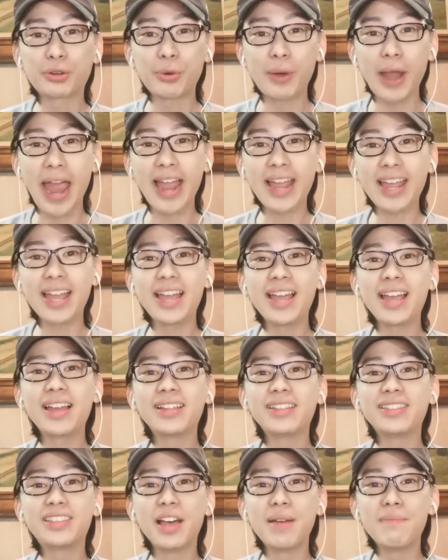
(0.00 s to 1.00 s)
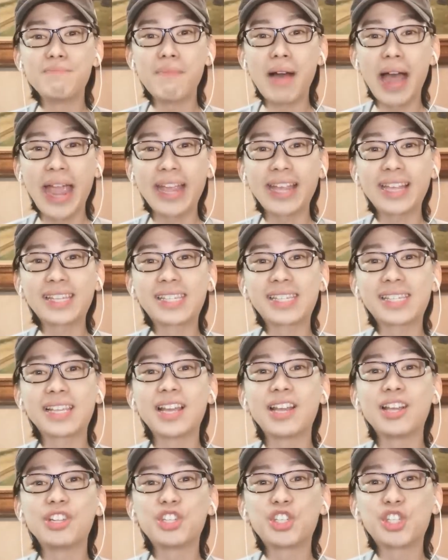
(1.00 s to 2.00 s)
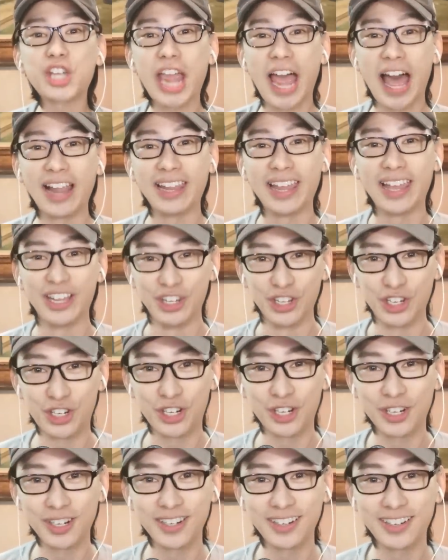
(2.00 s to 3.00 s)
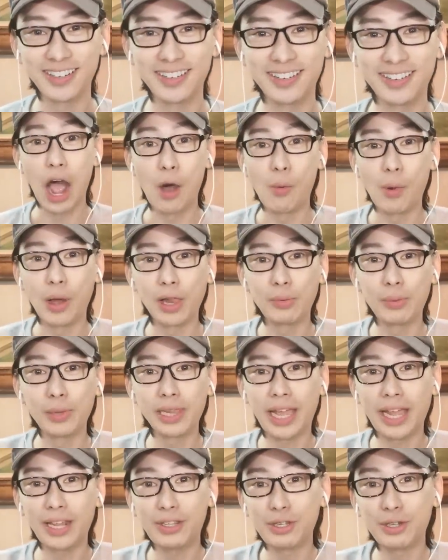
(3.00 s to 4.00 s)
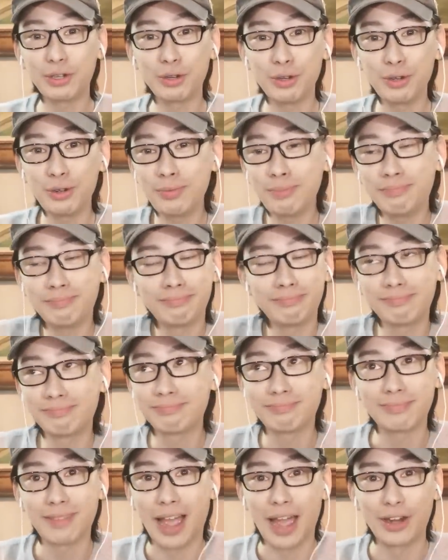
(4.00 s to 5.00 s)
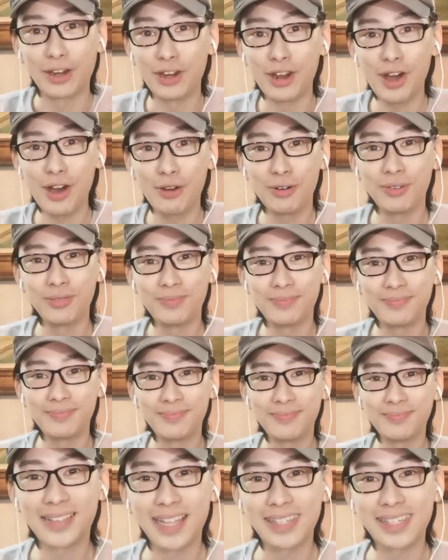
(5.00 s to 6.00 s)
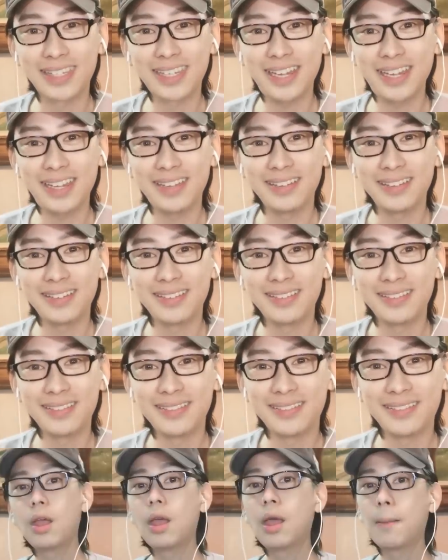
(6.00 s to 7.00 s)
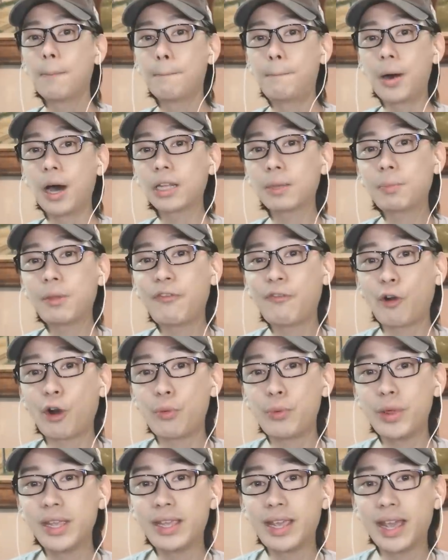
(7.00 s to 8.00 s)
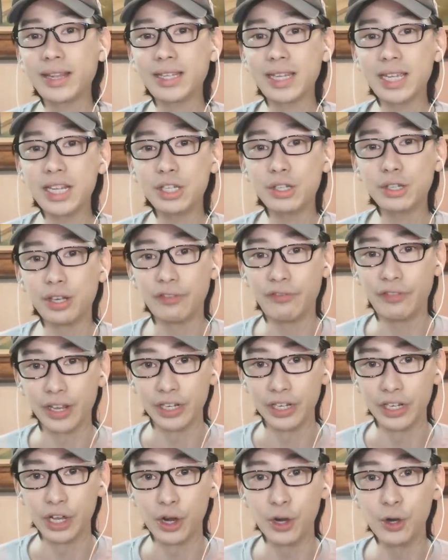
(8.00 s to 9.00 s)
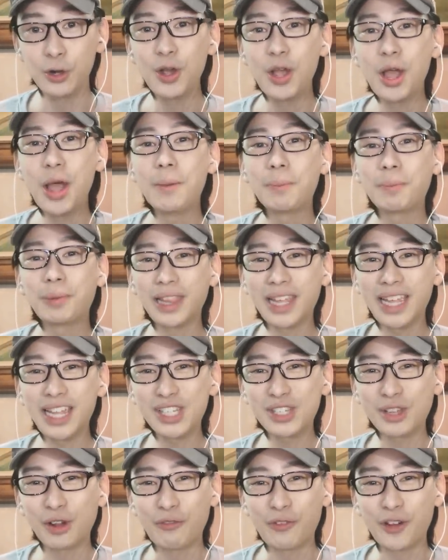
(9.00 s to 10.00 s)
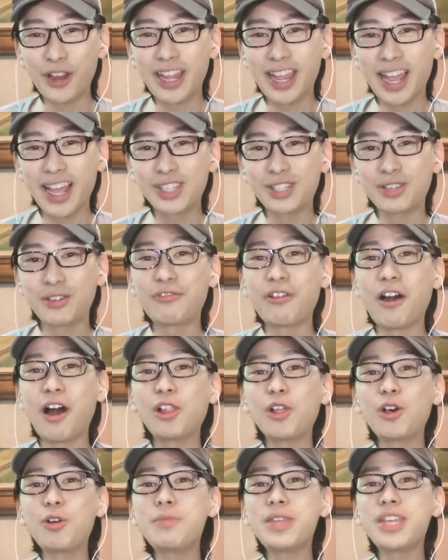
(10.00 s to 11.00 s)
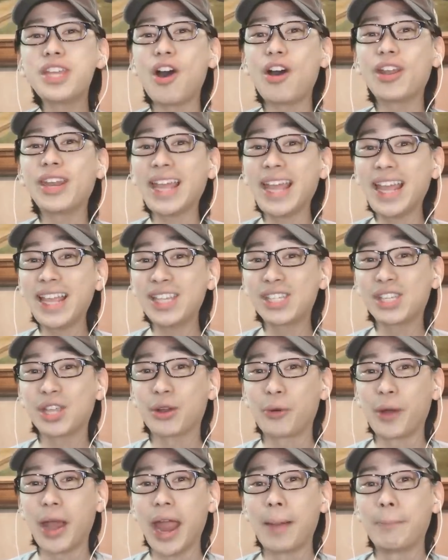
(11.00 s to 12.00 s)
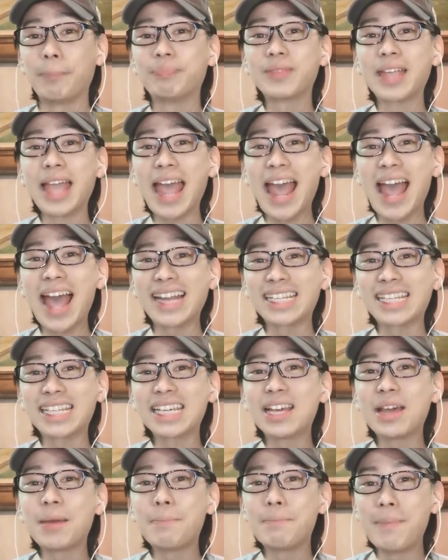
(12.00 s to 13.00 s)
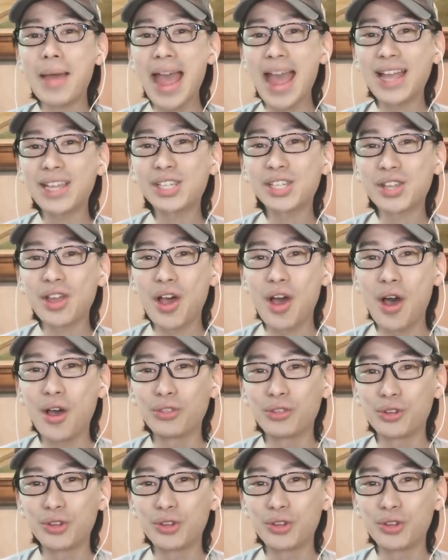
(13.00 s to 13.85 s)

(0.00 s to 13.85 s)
Track the Mics Challenge. How well will I do? I don't know. Let's see. But before we get into the video, please don't forget to follow me on Instagram at max_tube.